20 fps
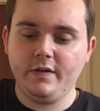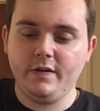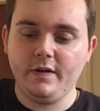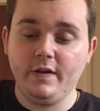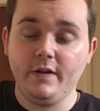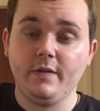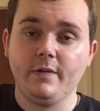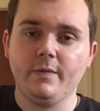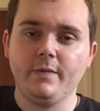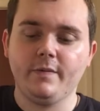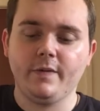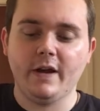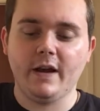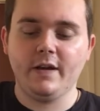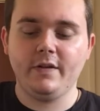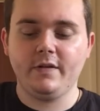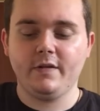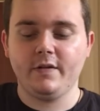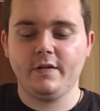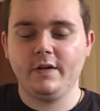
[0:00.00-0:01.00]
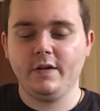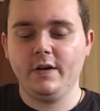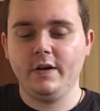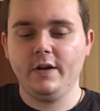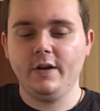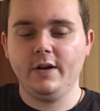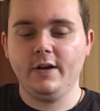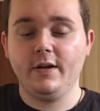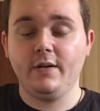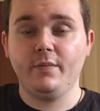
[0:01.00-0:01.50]
is in fact
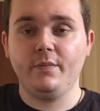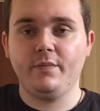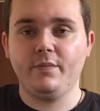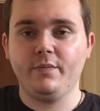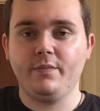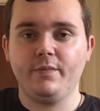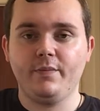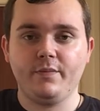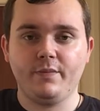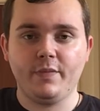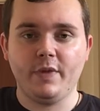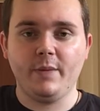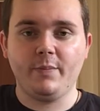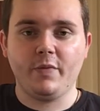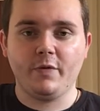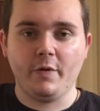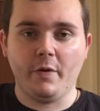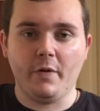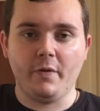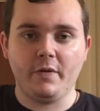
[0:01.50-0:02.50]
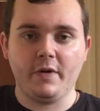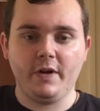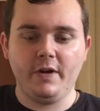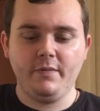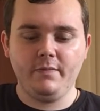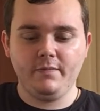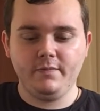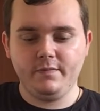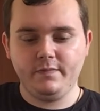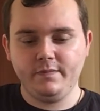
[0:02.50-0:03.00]
pepperoni,
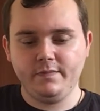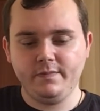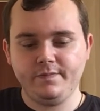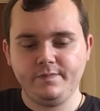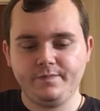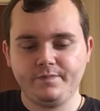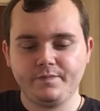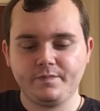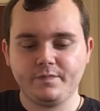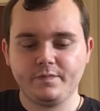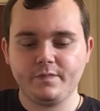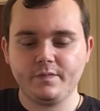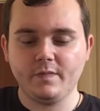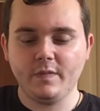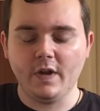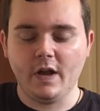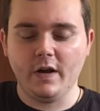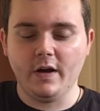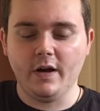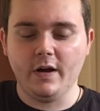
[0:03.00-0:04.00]
it's